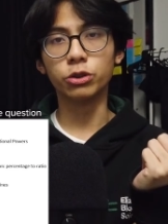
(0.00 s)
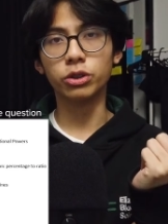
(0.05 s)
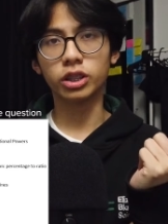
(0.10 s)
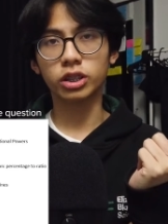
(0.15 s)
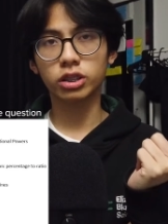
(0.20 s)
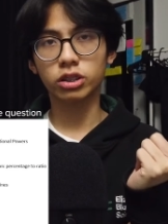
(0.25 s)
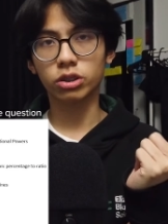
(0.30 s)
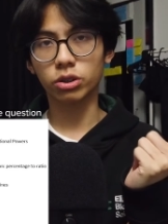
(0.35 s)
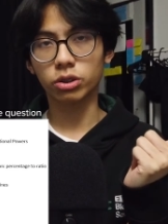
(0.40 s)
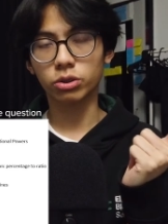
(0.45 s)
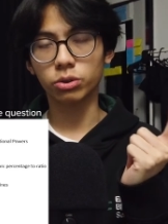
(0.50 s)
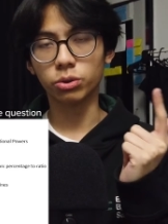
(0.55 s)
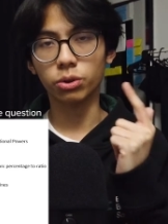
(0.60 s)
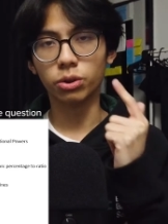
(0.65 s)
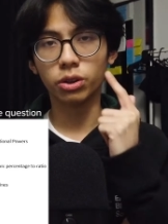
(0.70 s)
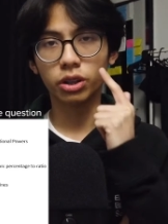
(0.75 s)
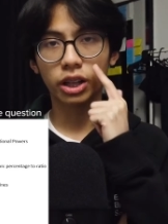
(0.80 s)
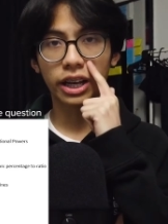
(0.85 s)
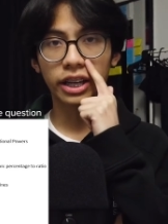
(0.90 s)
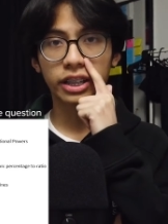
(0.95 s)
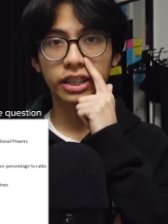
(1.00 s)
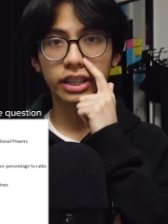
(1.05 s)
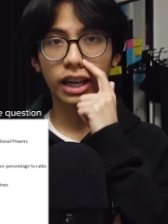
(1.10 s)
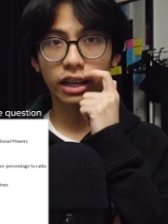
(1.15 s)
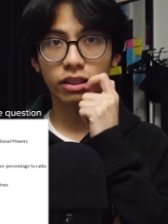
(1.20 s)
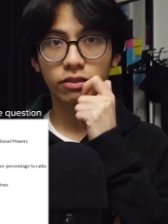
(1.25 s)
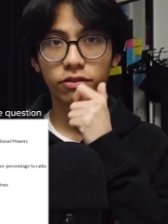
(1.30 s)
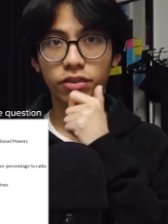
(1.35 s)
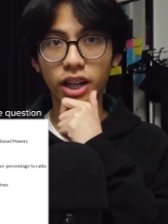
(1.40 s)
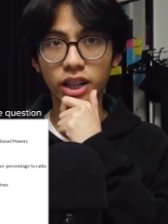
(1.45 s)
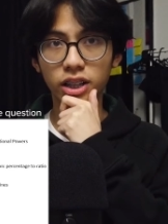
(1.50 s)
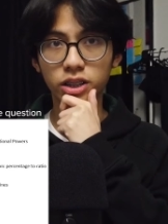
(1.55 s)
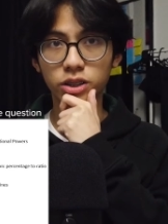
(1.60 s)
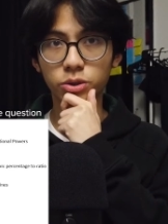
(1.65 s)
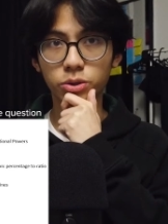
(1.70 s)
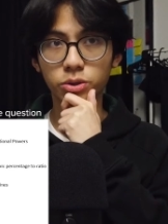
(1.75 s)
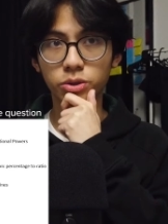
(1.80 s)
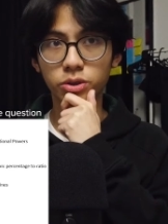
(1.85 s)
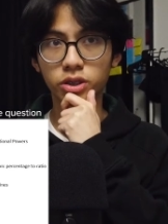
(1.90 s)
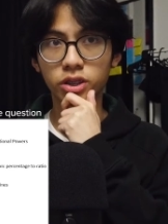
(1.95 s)
unit circle, exact
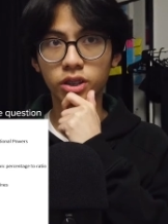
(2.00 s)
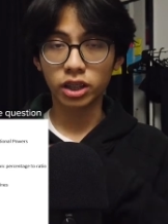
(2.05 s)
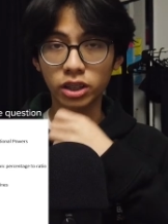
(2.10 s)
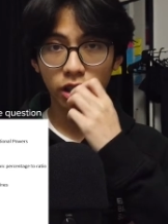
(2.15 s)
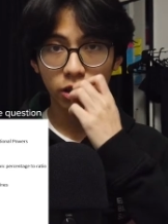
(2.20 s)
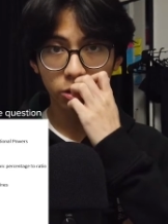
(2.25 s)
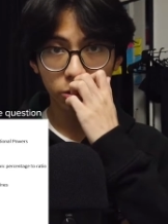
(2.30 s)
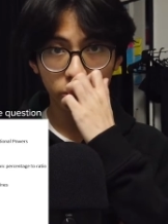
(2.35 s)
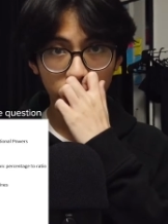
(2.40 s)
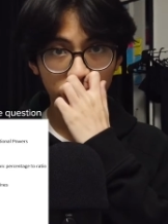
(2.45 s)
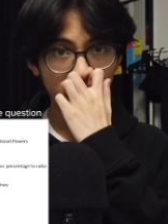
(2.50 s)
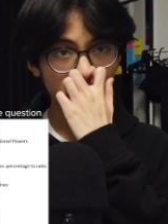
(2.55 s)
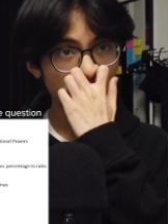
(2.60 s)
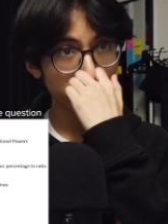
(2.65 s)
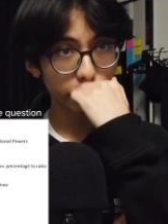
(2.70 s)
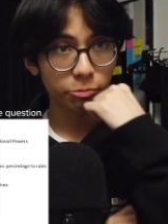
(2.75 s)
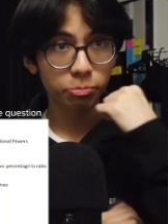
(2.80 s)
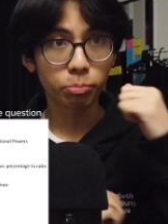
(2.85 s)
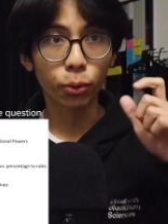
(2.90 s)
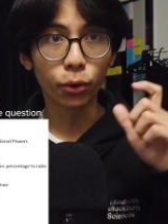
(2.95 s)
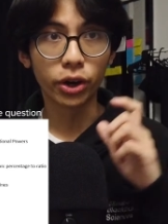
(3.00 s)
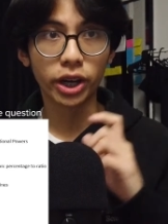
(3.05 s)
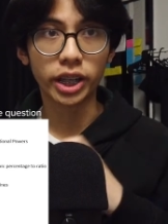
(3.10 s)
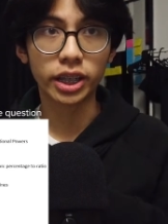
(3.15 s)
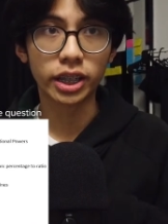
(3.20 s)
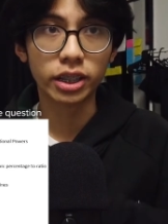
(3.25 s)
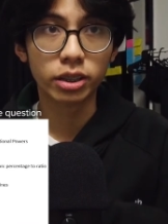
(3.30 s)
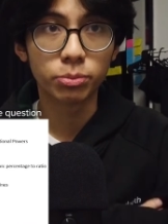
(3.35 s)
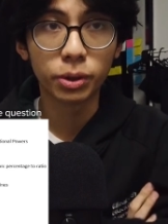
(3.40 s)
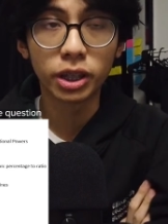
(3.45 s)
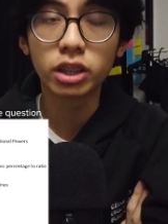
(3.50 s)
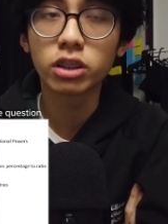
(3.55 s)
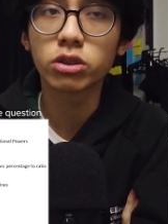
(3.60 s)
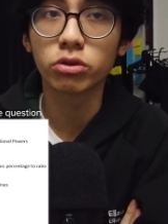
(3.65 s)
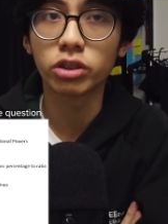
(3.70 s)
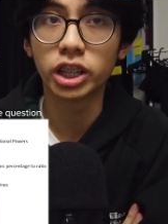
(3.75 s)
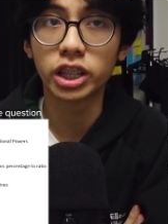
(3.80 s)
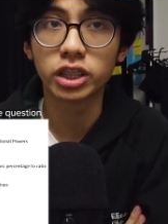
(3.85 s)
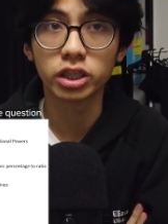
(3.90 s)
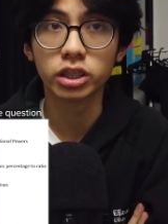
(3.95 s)
values. Another key point is
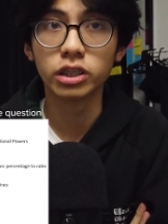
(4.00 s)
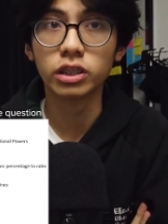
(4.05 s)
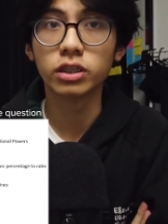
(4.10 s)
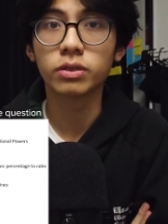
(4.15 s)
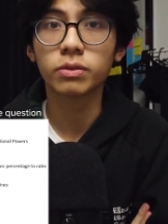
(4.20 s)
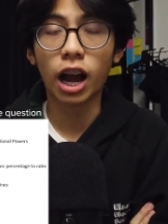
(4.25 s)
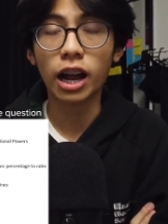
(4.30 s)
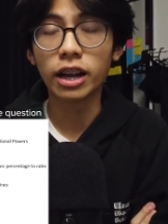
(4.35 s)
mensuration.